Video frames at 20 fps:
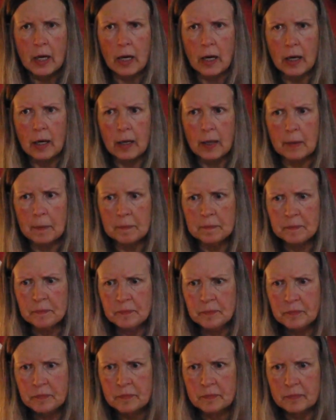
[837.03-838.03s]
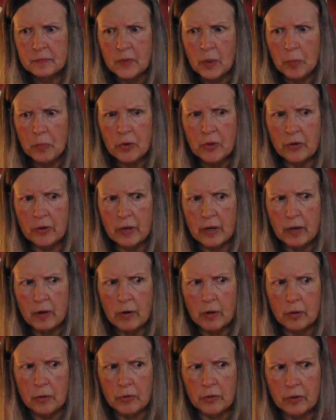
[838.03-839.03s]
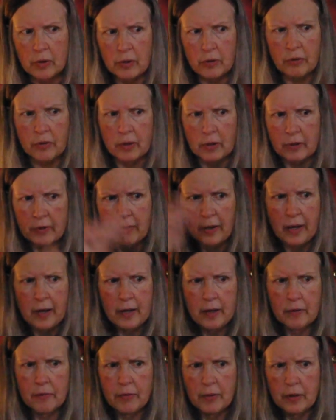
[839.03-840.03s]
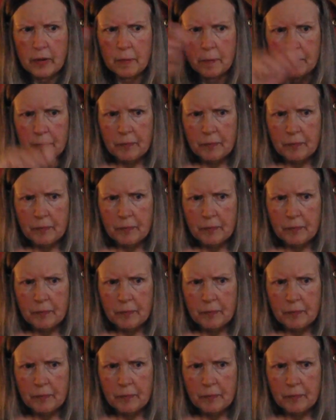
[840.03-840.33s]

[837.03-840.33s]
Numbers and arrows, because the side of the